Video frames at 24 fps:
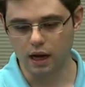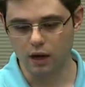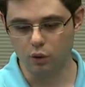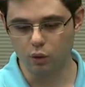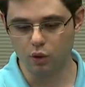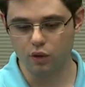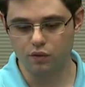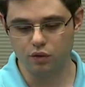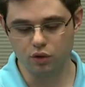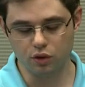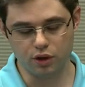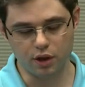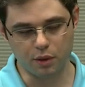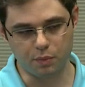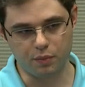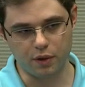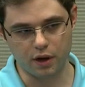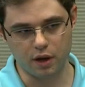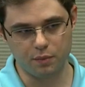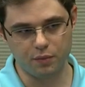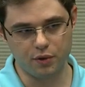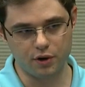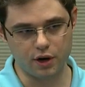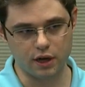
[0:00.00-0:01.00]
We view the
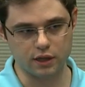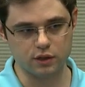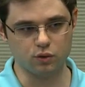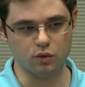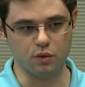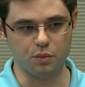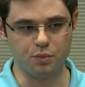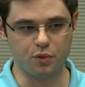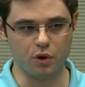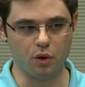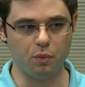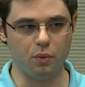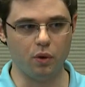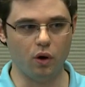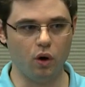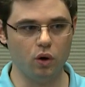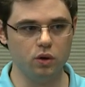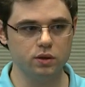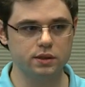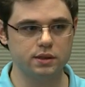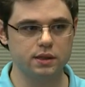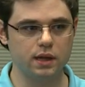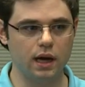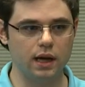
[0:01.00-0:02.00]
paper as we
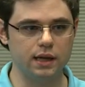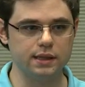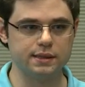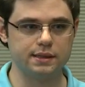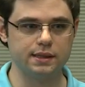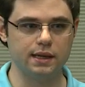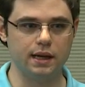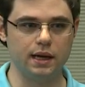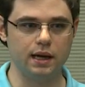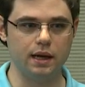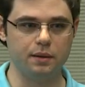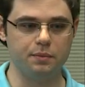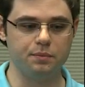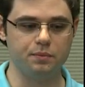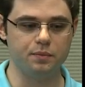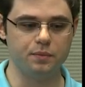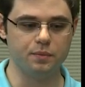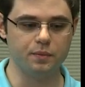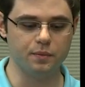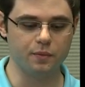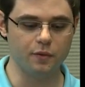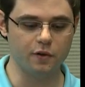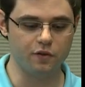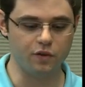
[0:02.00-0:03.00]
proposed as a
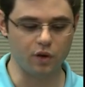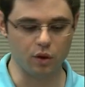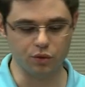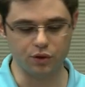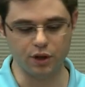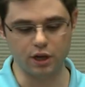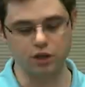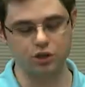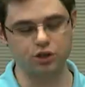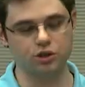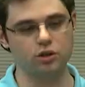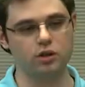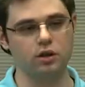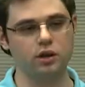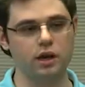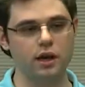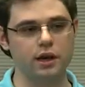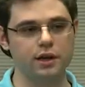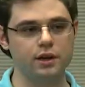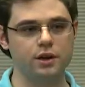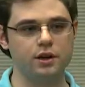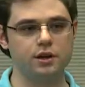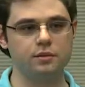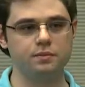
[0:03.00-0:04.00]
foundational
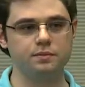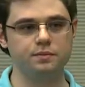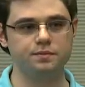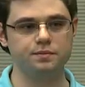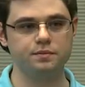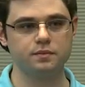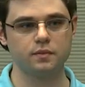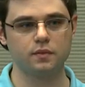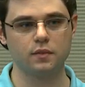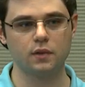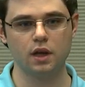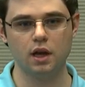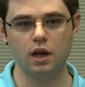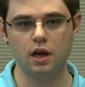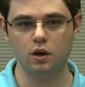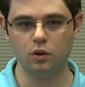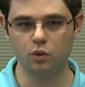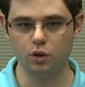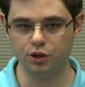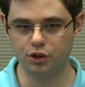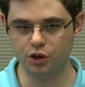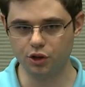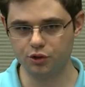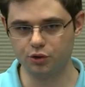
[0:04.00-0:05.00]
layer.
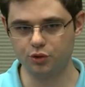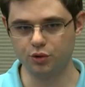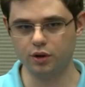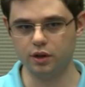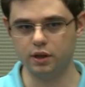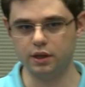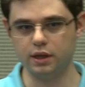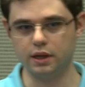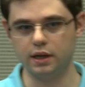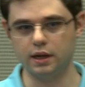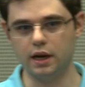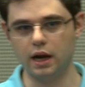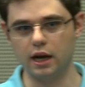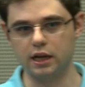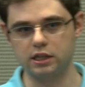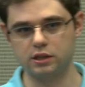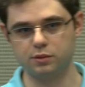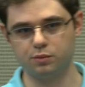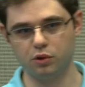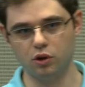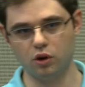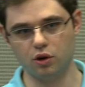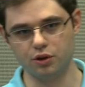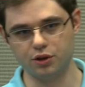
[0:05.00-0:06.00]
We don't really
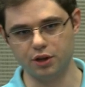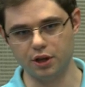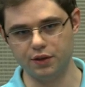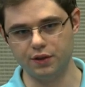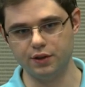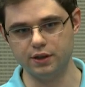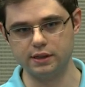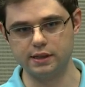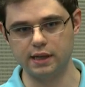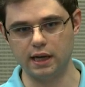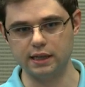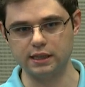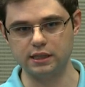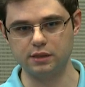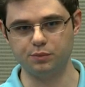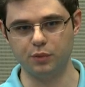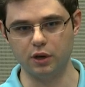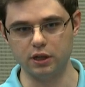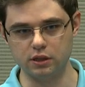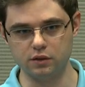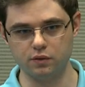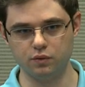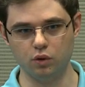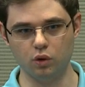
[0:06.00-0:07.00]
explore the design
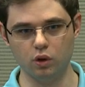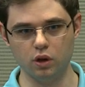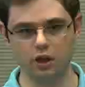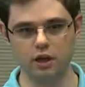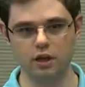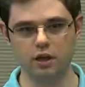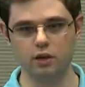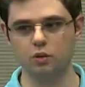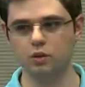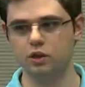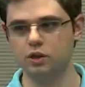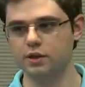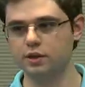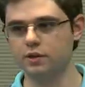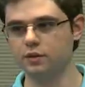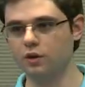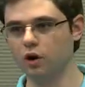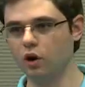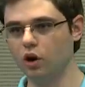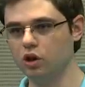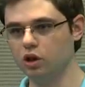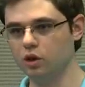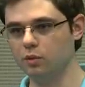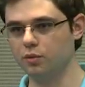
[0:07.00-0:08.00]
space fully. We
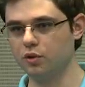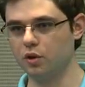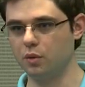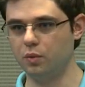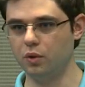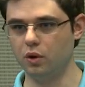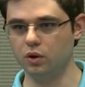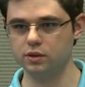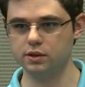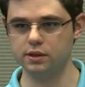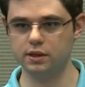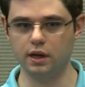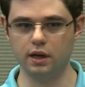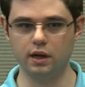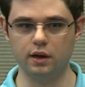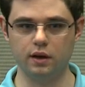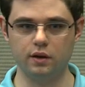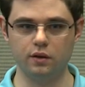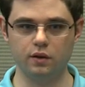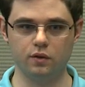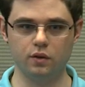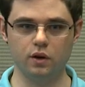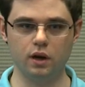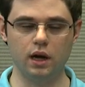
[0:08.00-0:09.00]
only propose
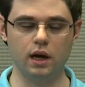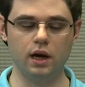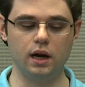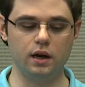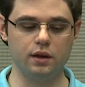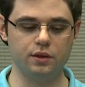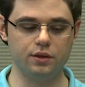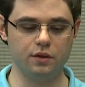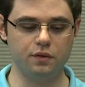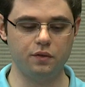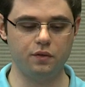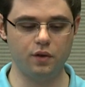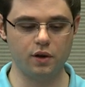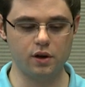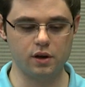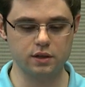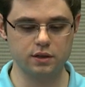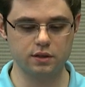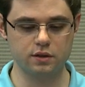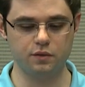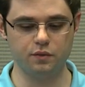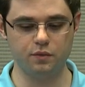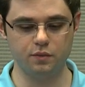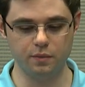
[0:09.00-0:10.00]
the, uh, the
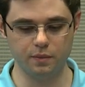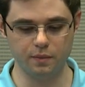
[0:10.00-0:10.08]
first,